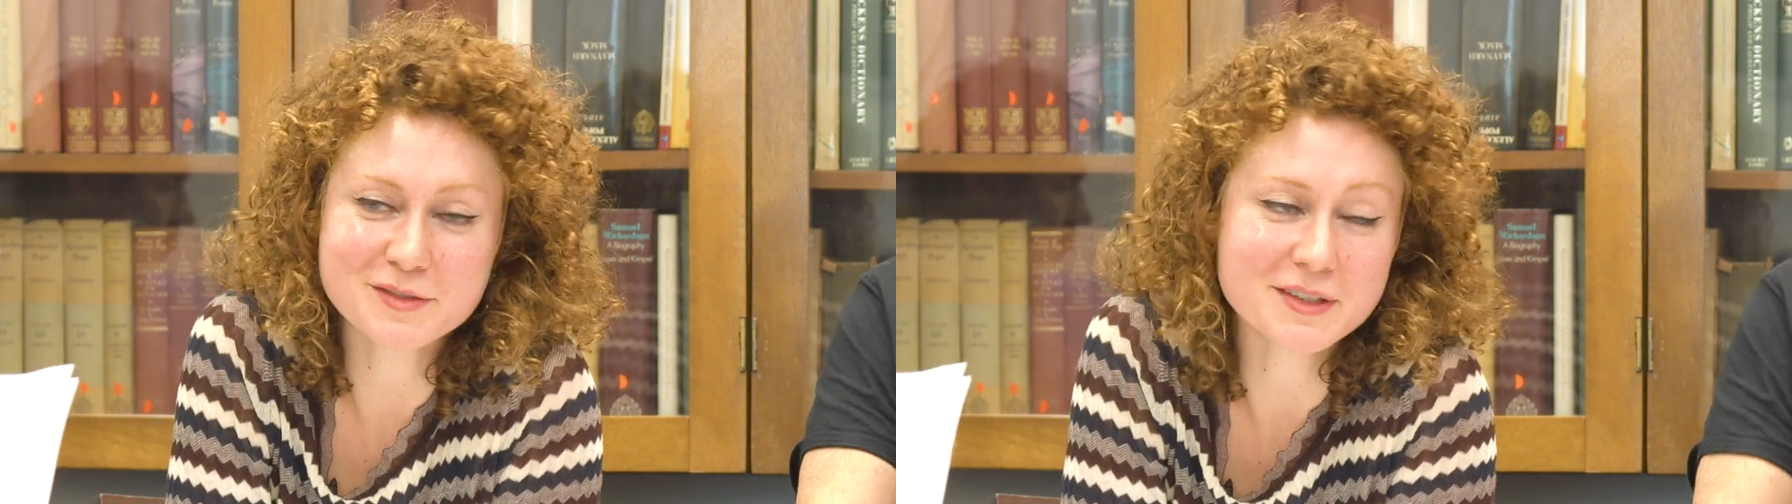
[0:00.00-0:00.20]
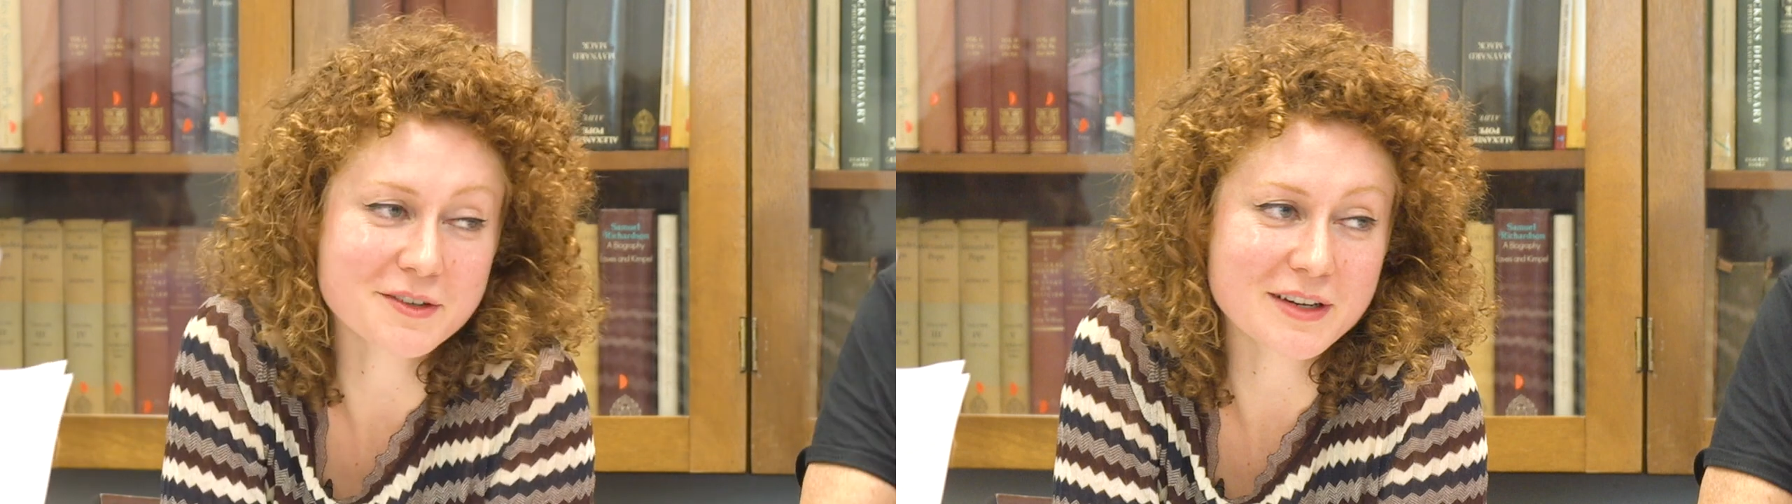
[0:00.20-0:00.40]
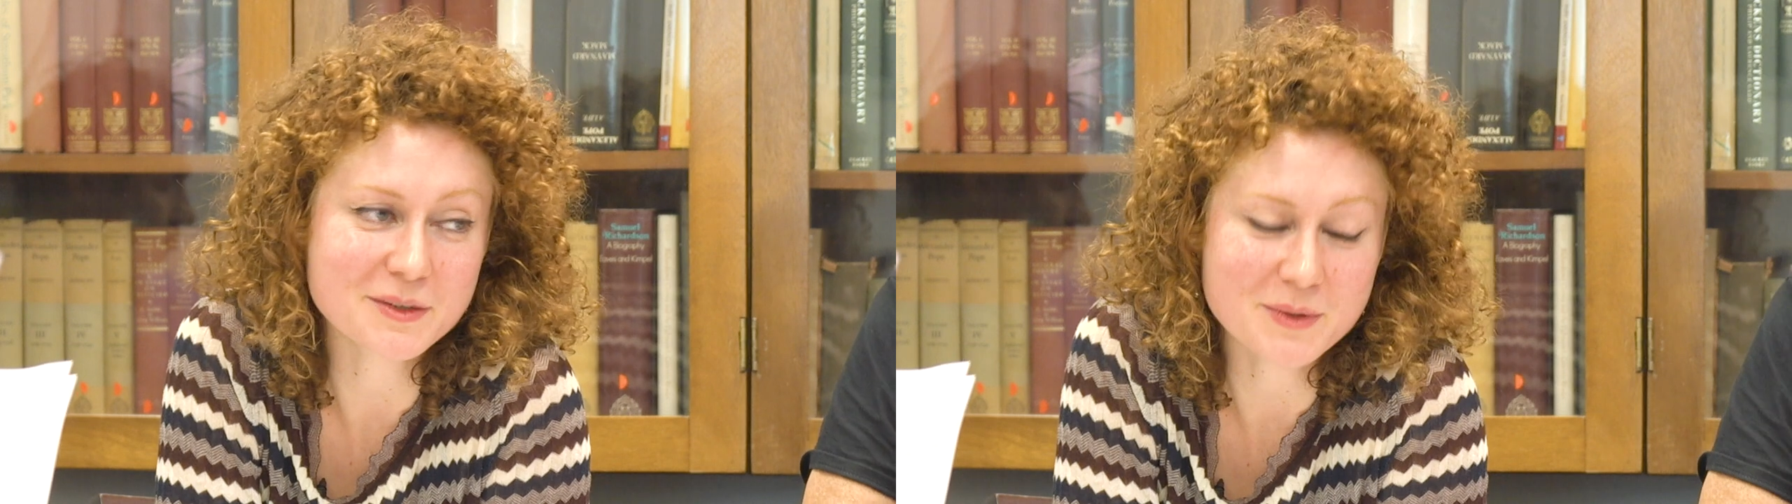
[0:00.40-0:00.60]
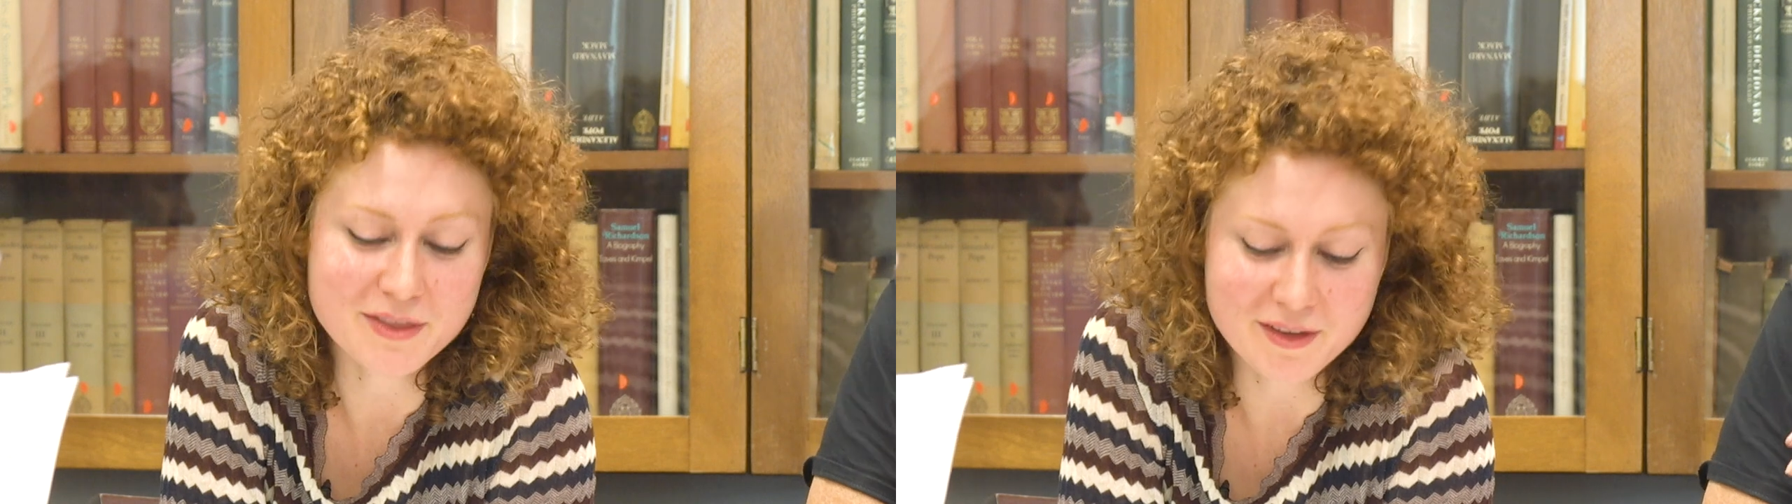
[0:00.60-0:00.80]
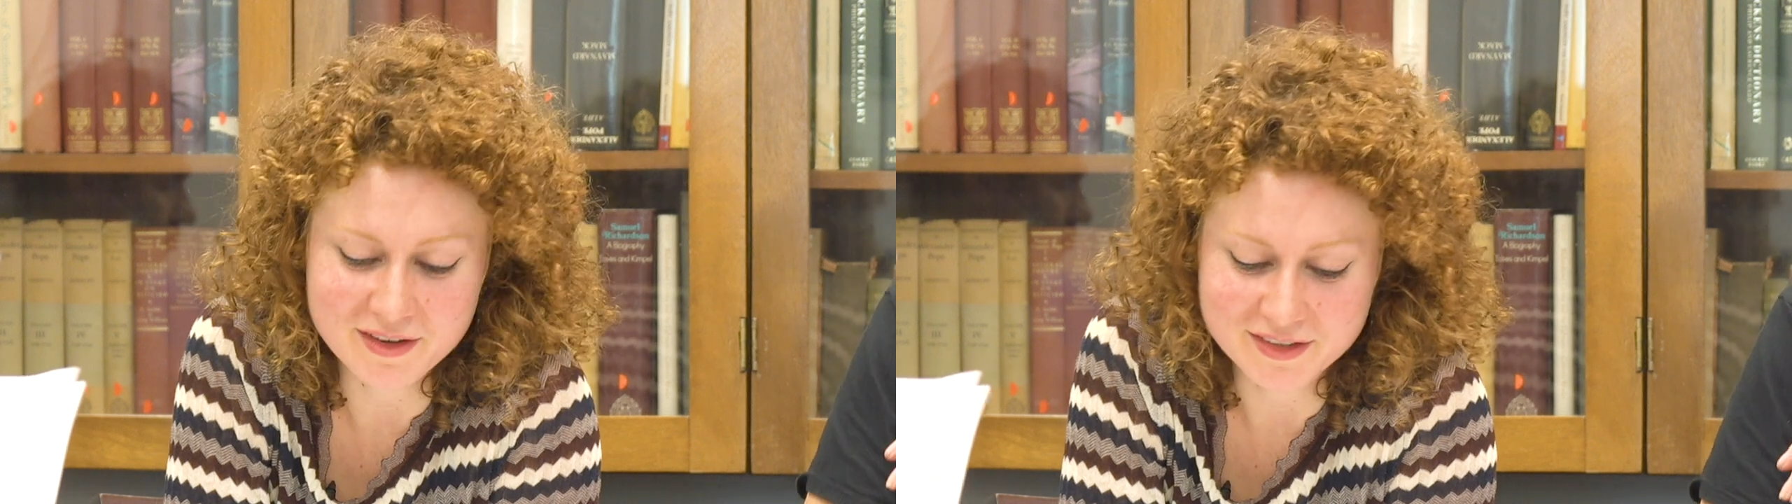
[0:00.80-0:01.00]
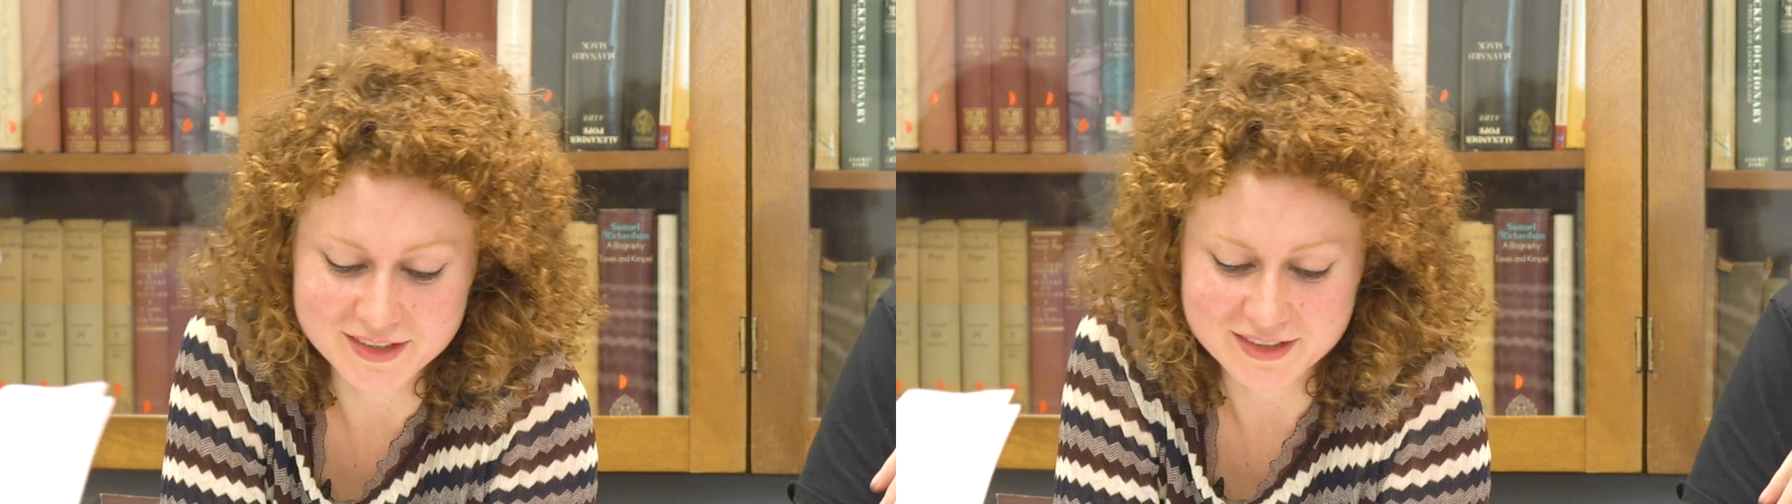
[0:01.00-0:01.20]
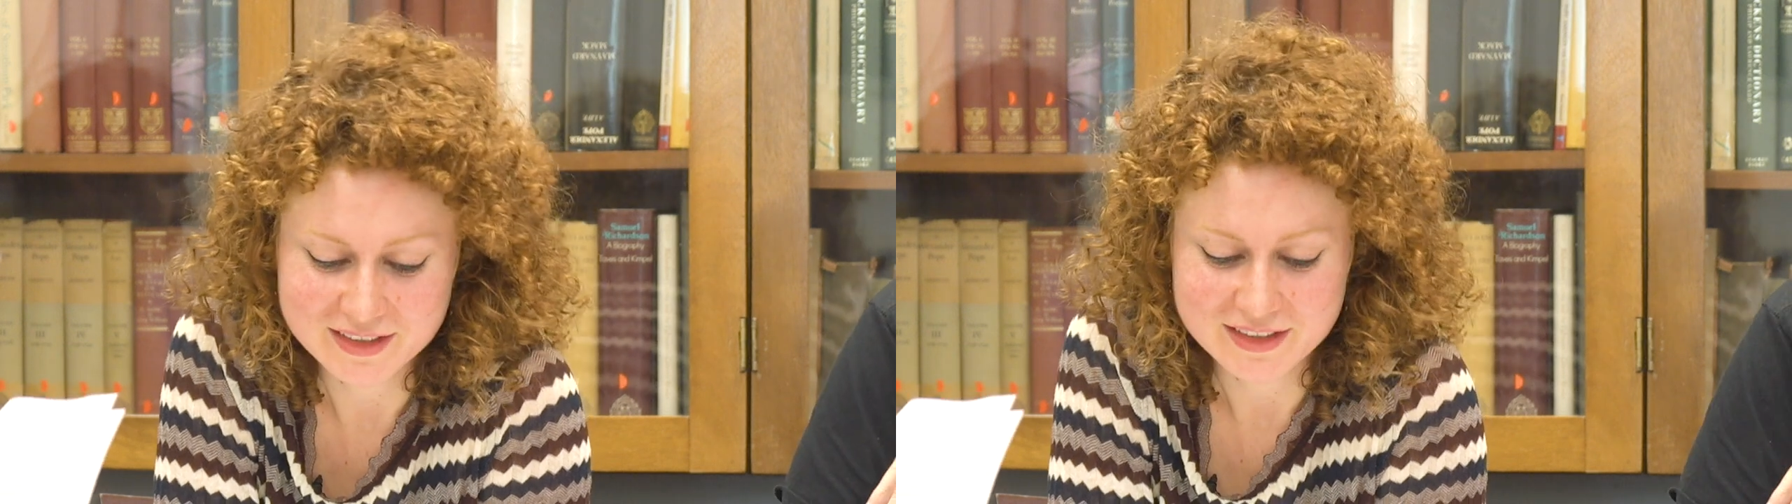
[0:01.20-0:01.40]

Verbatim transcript: agreed with theirs.